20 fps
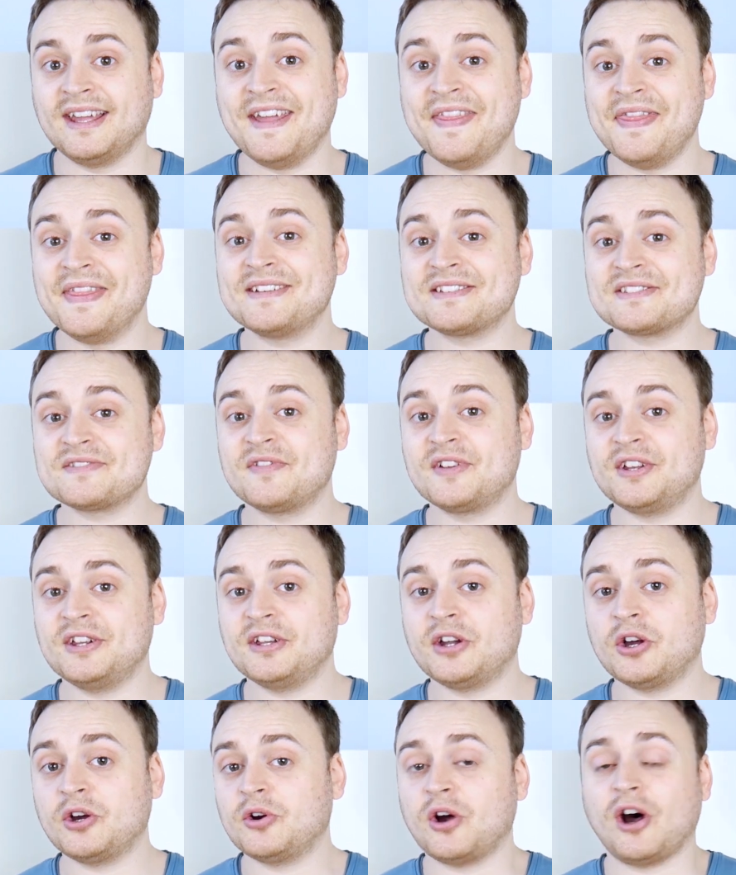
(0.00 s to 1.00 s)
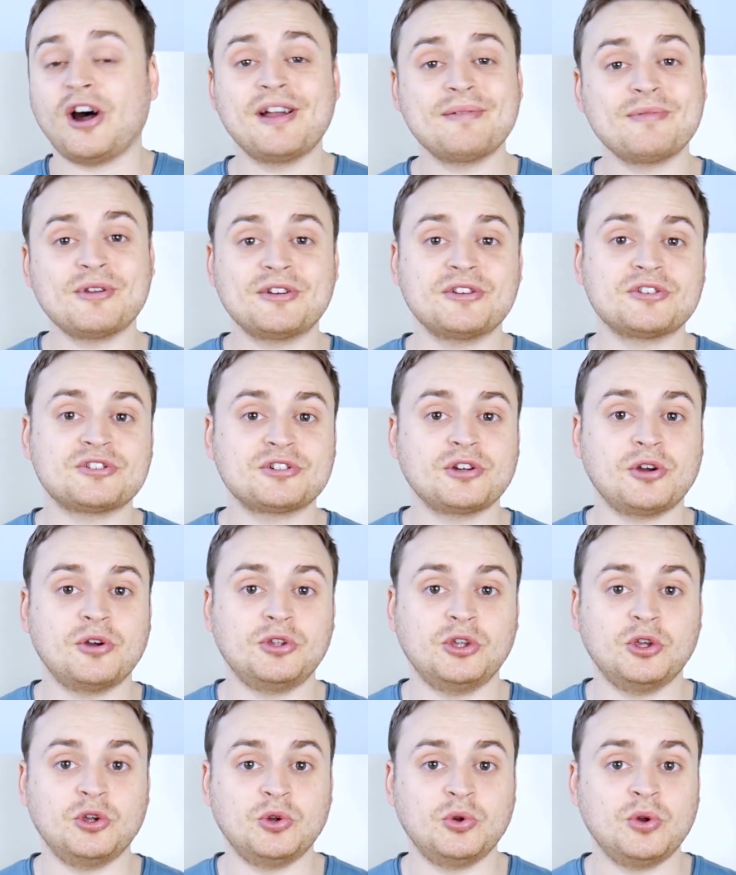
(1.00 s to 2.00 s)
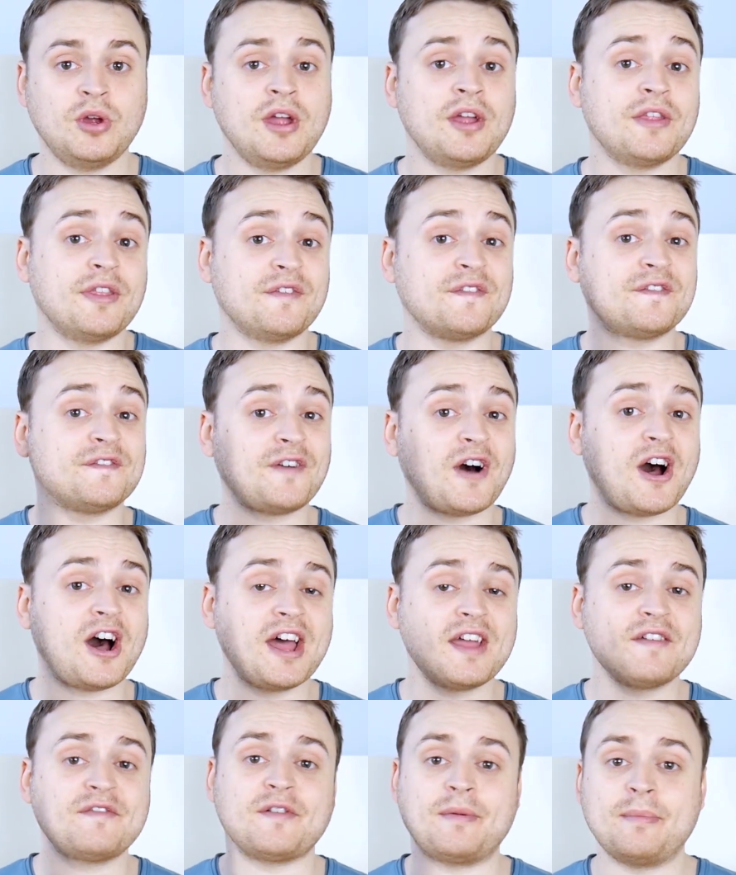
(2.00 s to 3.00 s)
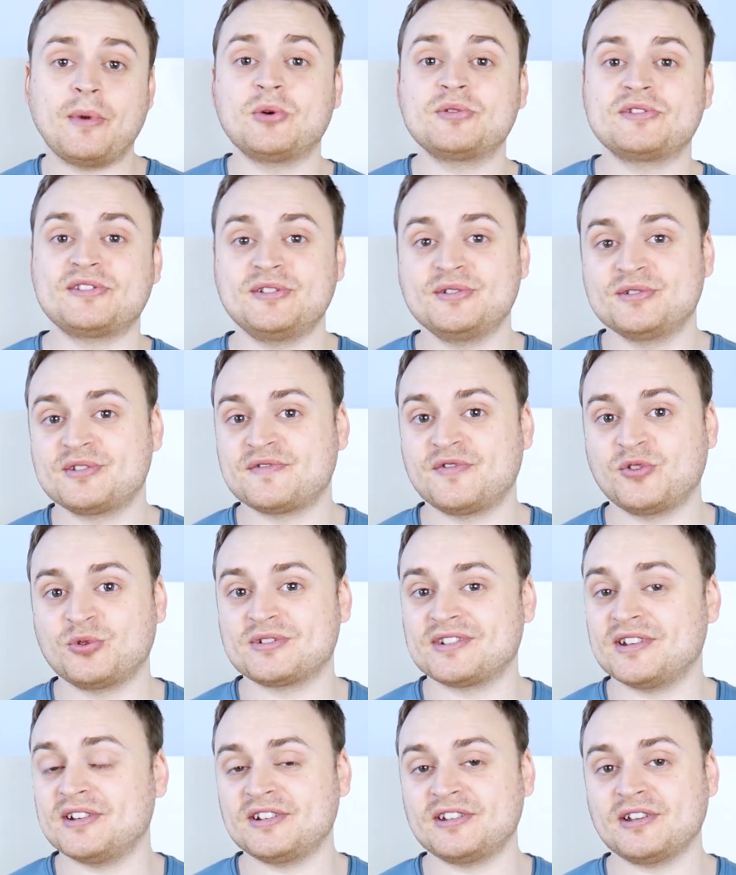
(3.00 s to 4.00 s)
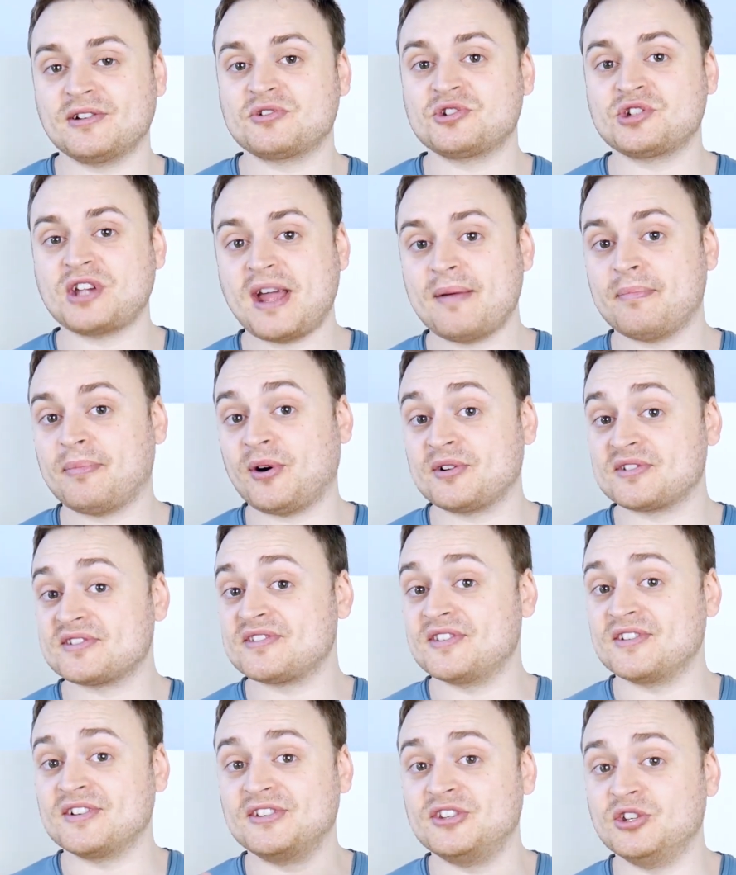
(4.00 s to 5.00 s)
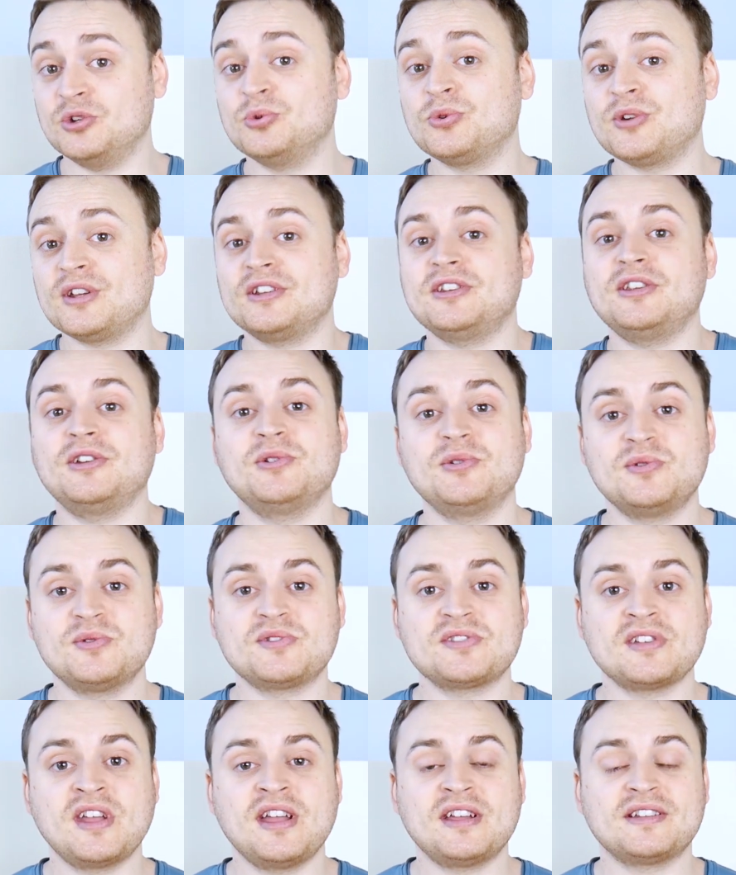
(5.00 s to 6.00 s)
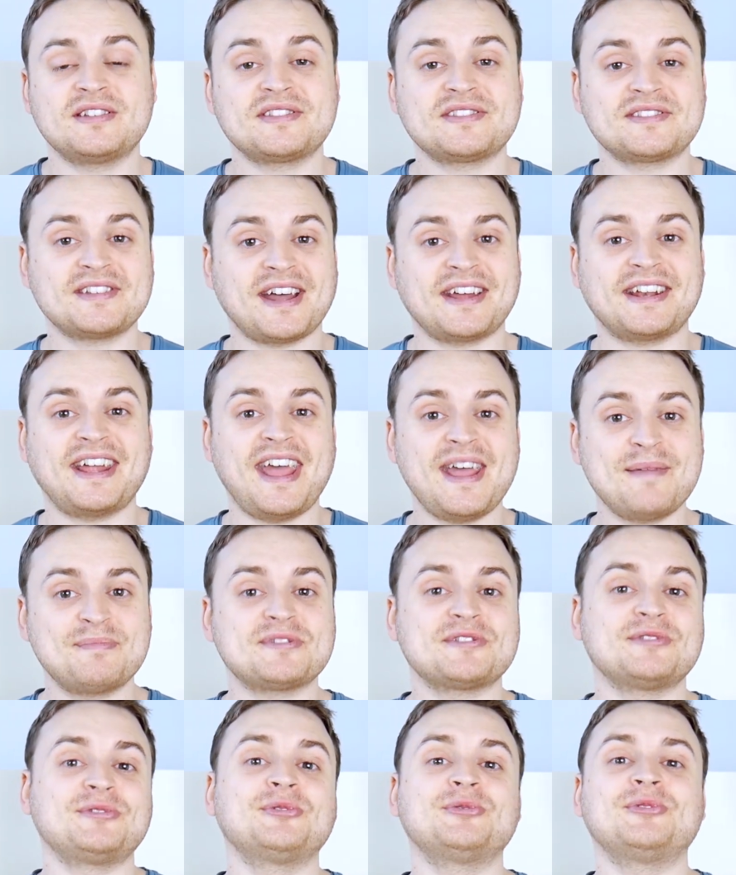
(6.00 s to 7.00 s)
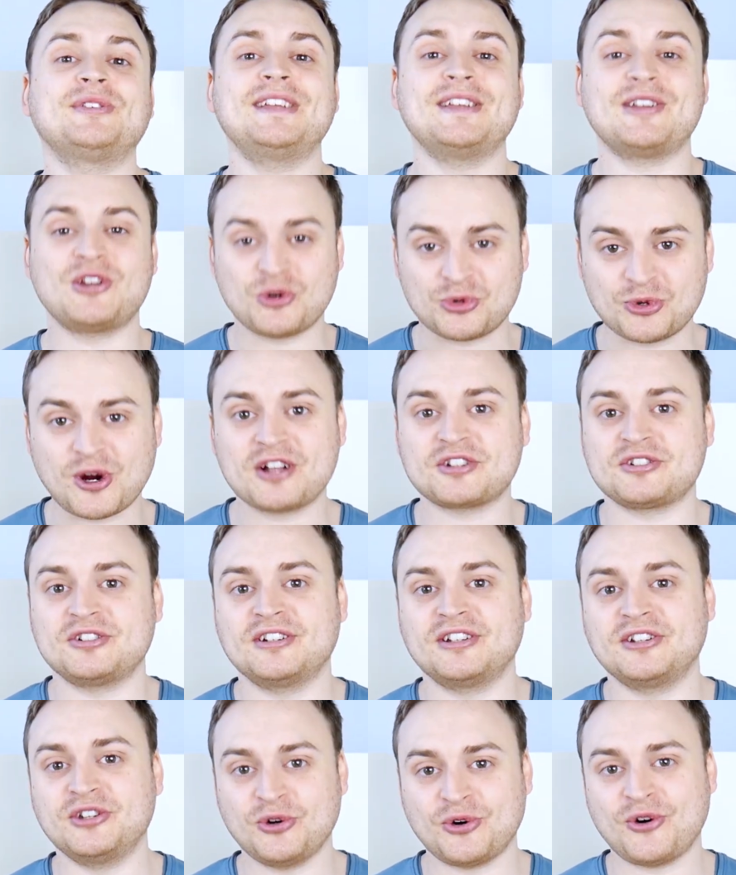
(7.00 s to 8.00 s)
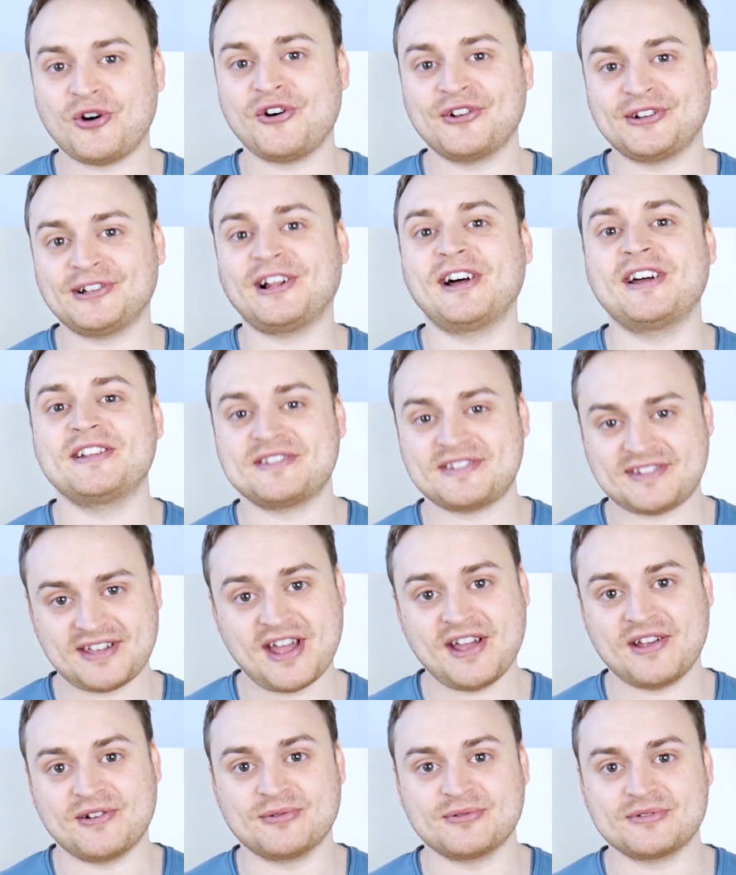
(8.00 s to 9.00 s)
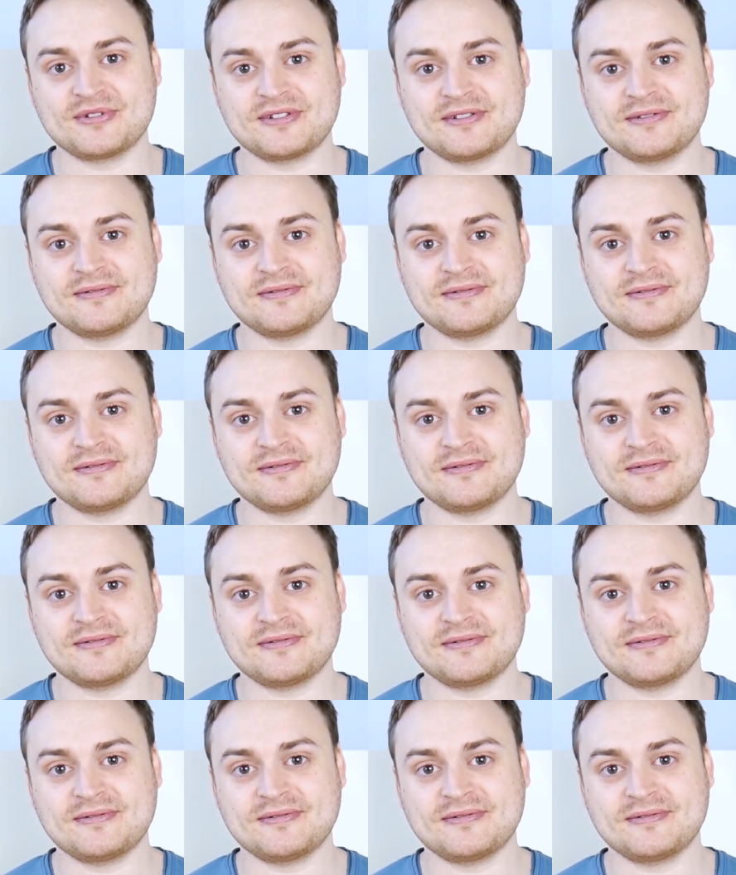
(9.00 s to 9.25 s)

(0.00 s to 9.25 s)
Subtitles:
In this video, I'm going to show you the 5 most useful Tidio chatbots that you can use to start absolutely crushing your online sales.